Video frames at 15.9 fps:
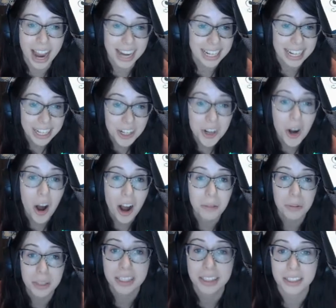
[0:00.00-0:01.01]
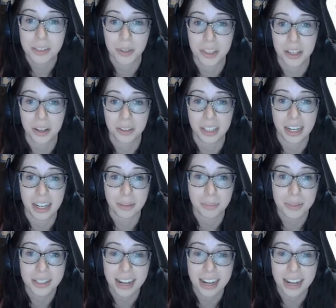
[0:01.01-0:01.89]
cannot this without lamps.